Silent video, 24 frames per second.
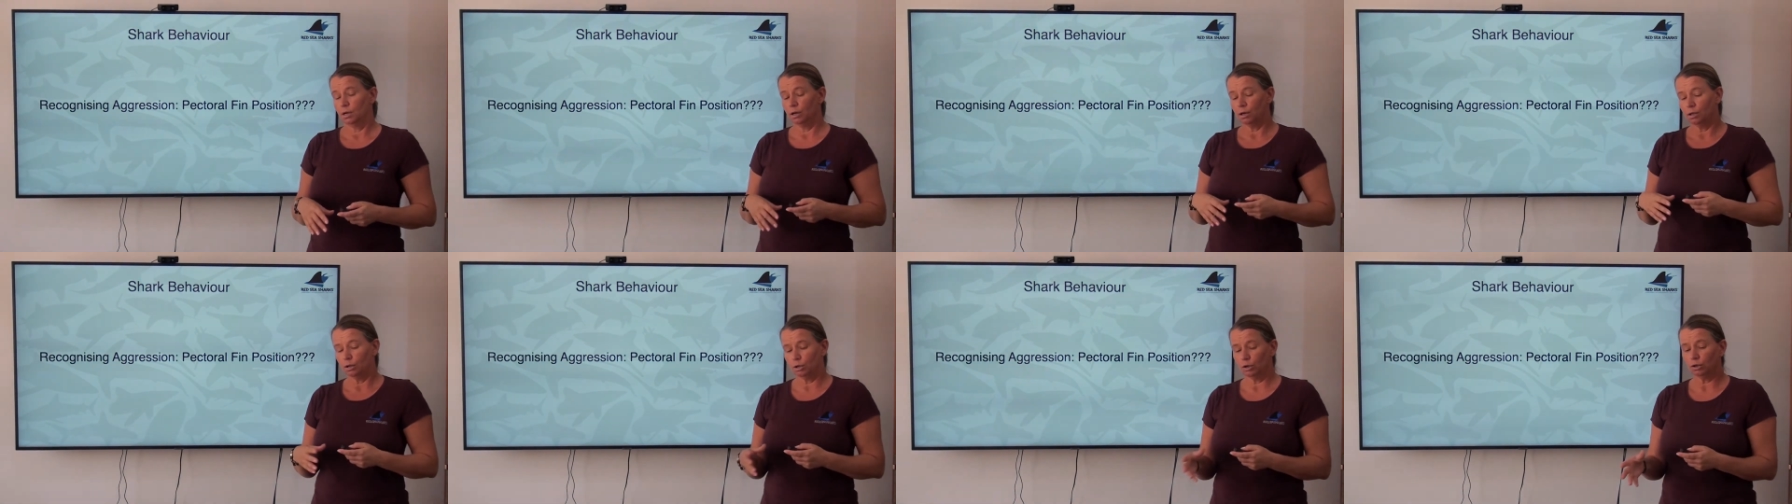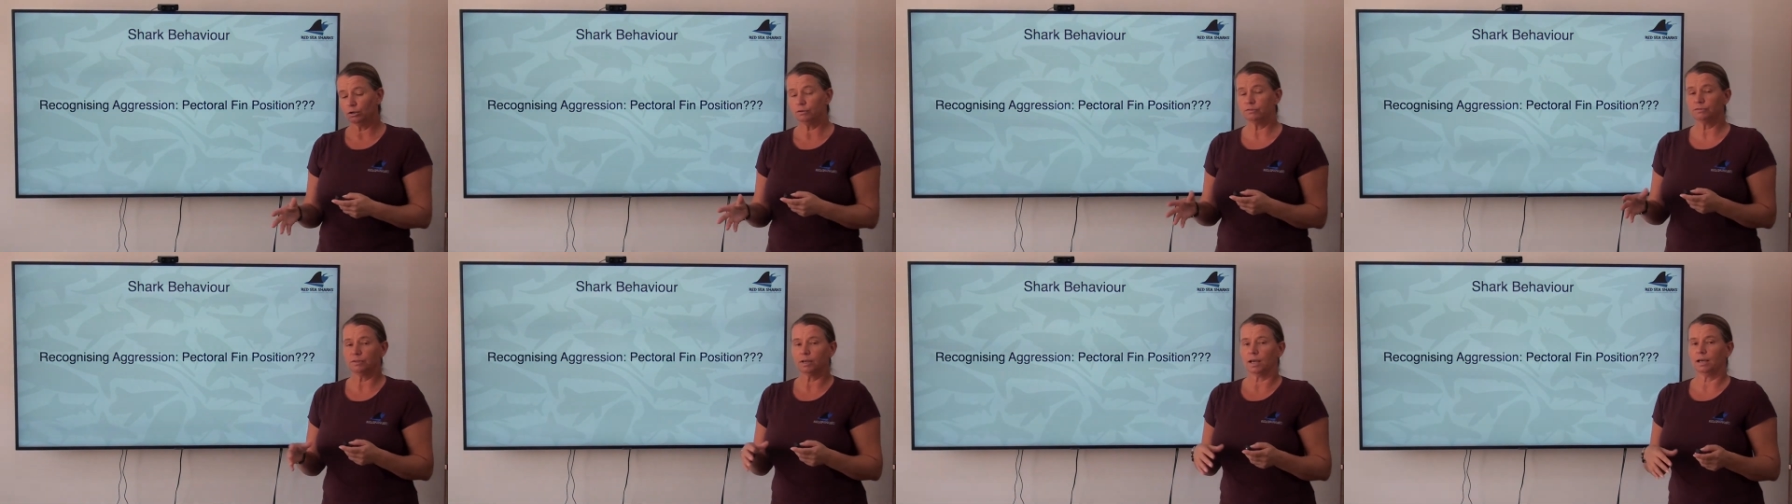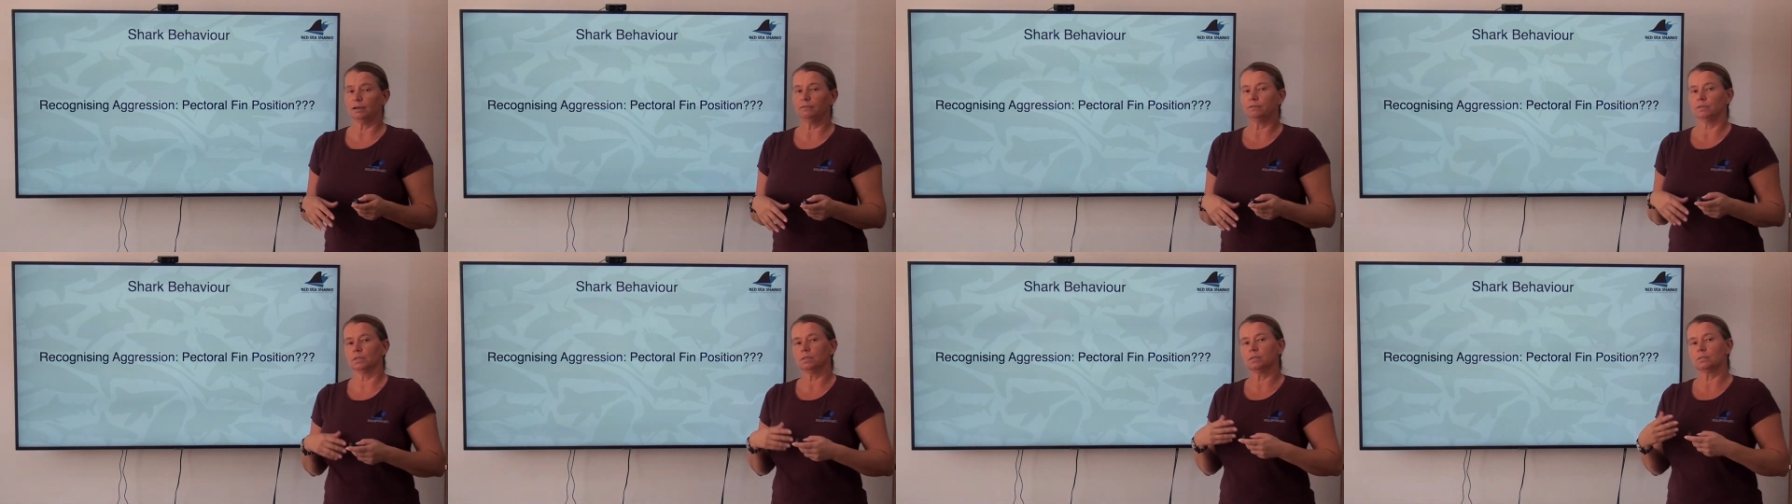A lot of
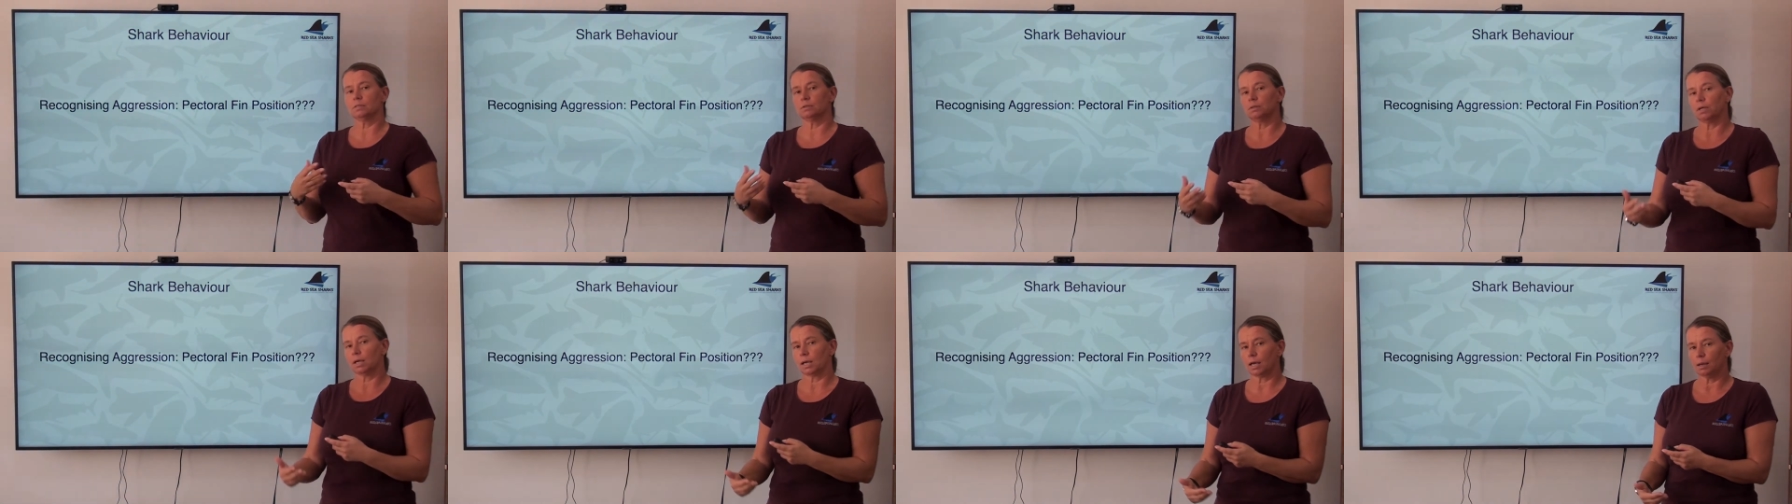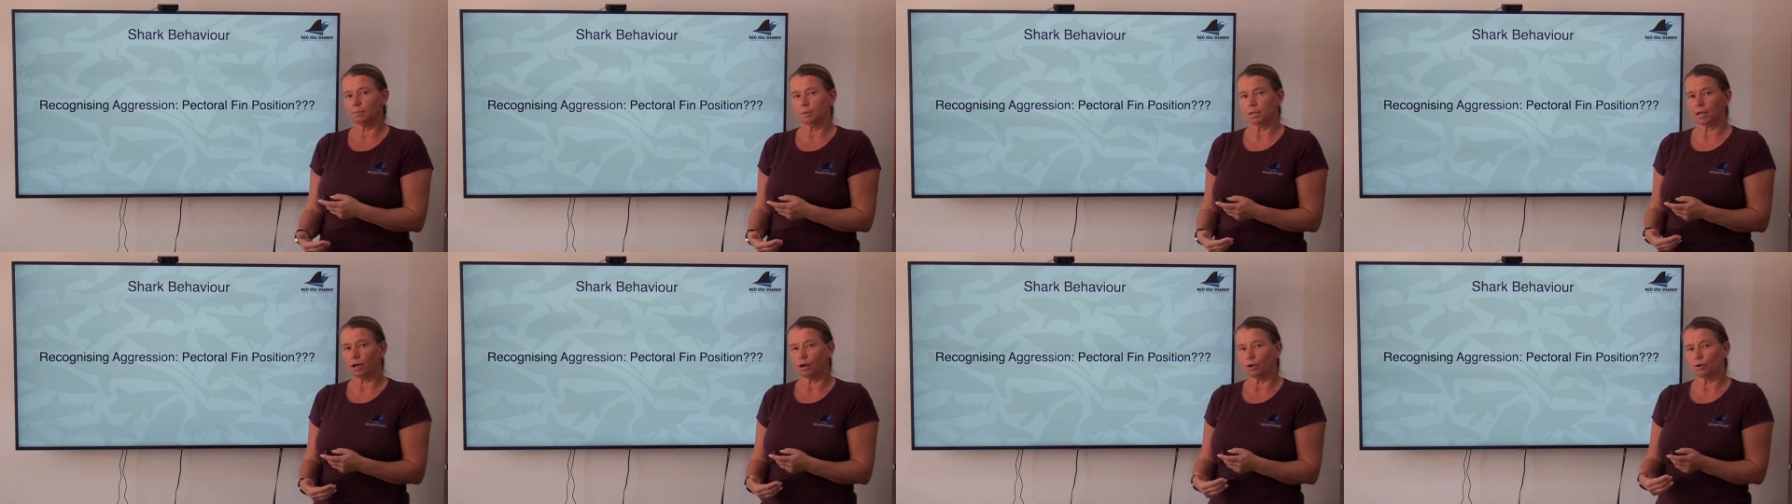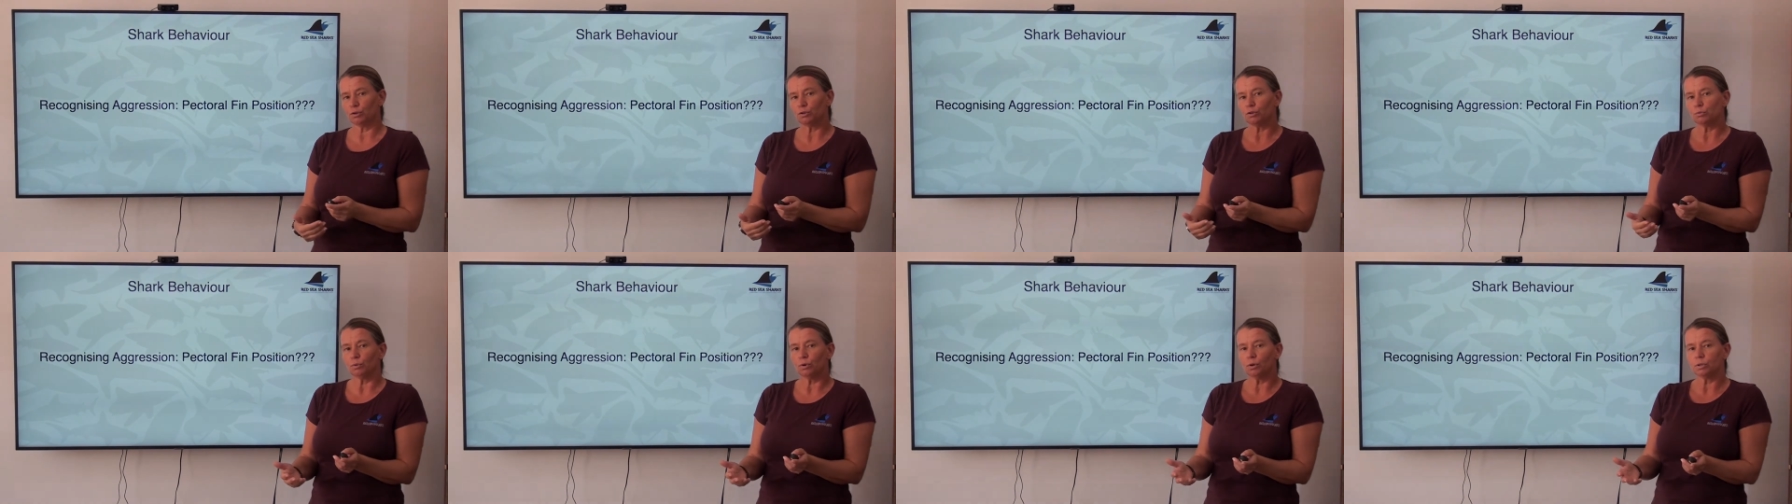divers, they're coming out
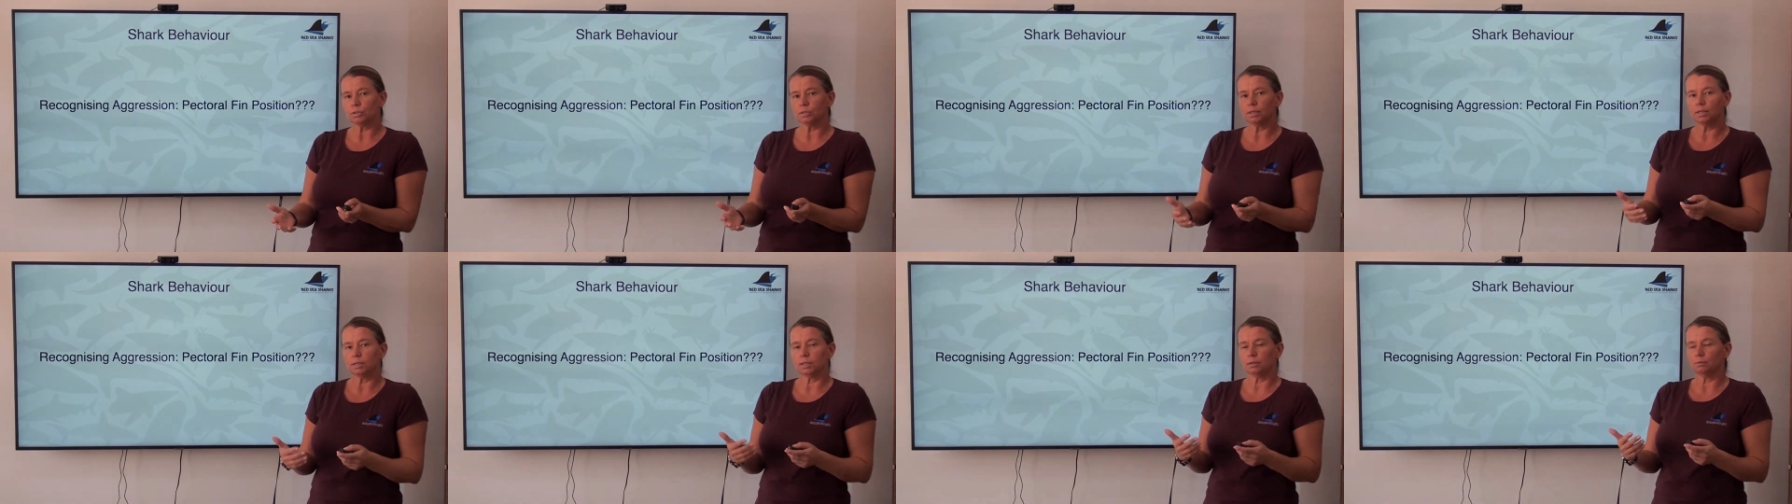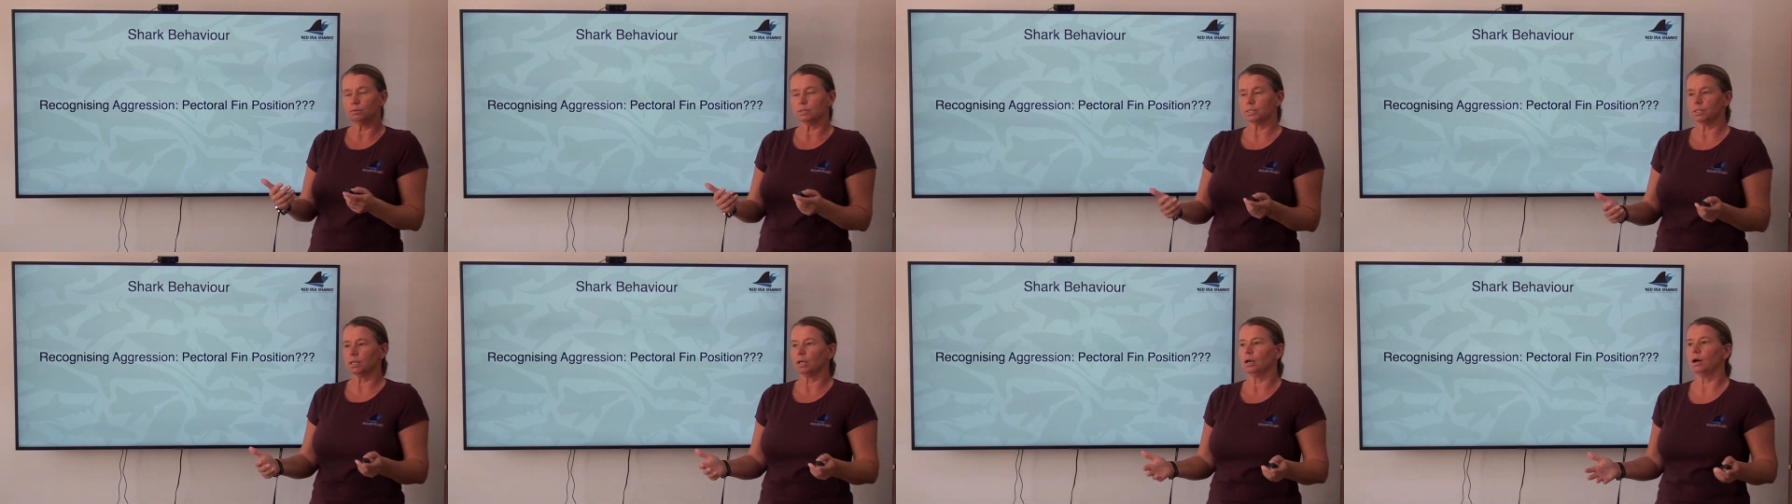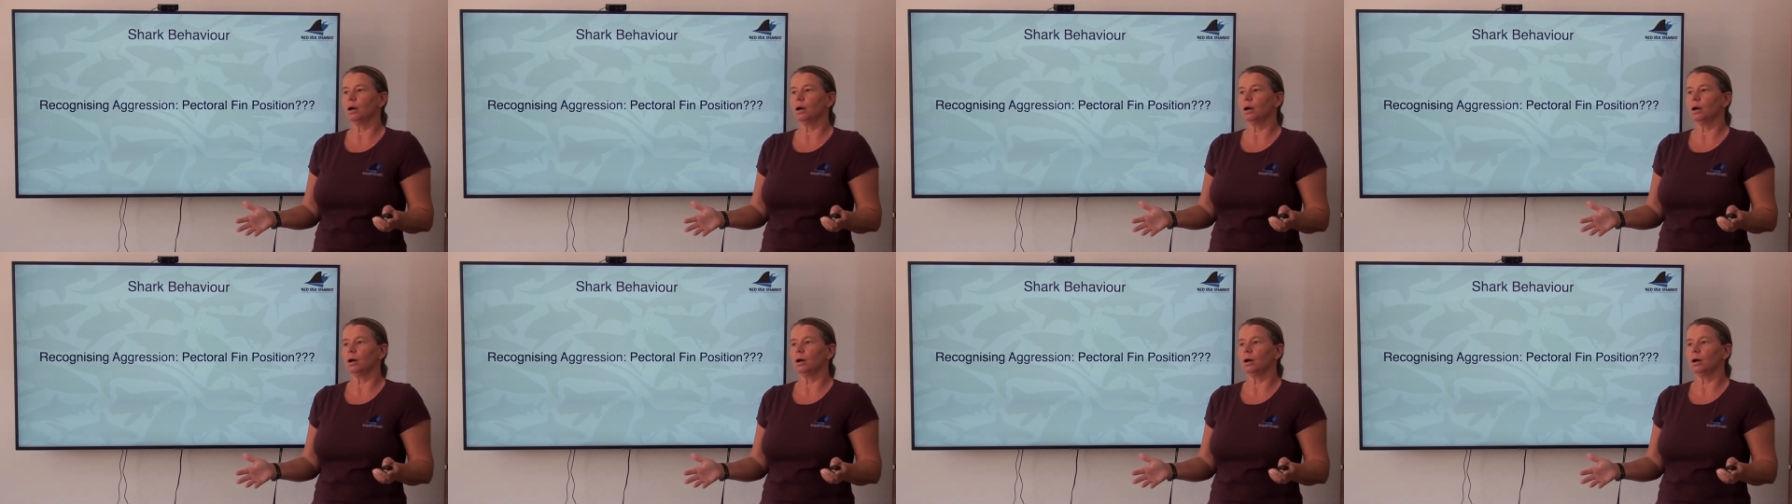of the water and they will say,